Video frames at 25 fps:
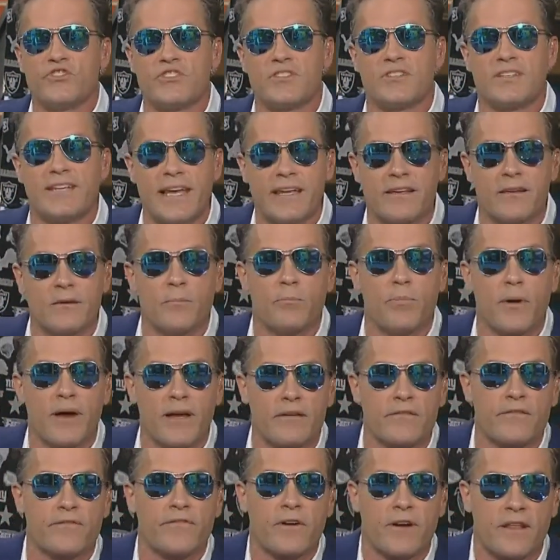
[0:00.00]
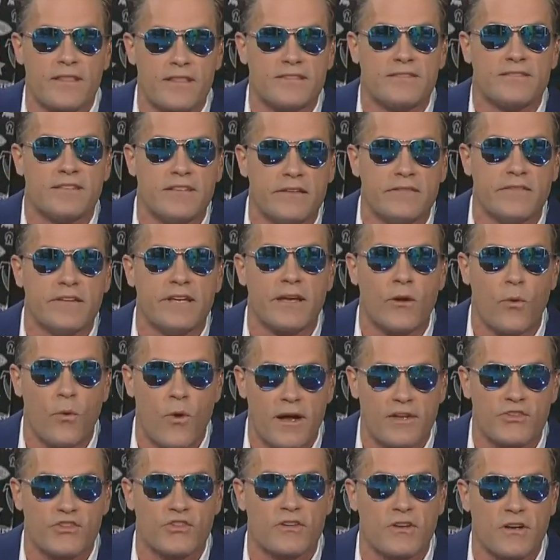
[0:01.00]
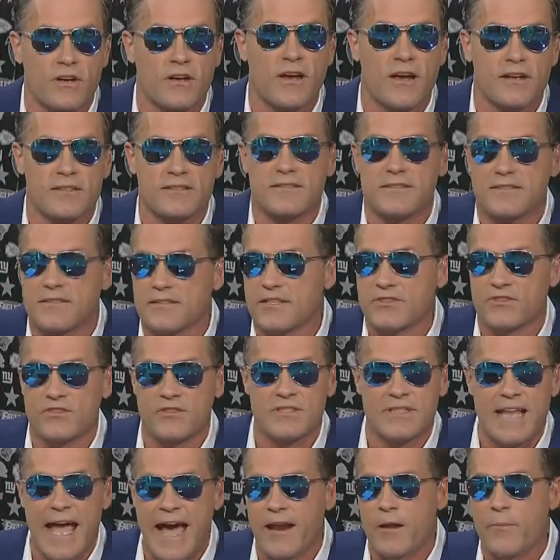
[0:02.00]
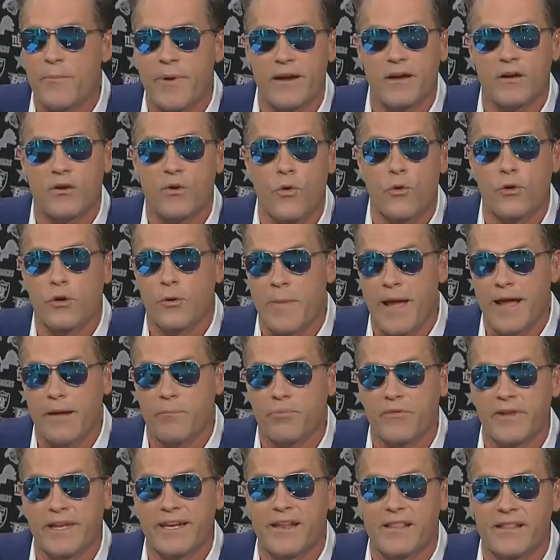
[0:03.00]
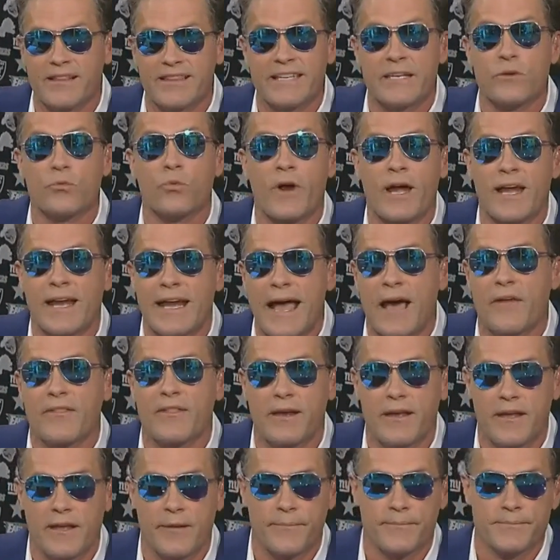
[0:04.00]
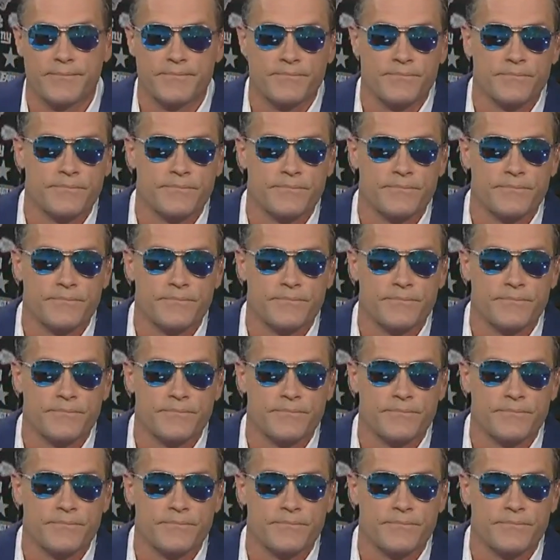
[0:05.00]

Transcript: but just get your butt in front of the TV and watch Kirk Cousins because there's not a better quarterback playing in the league right now than him.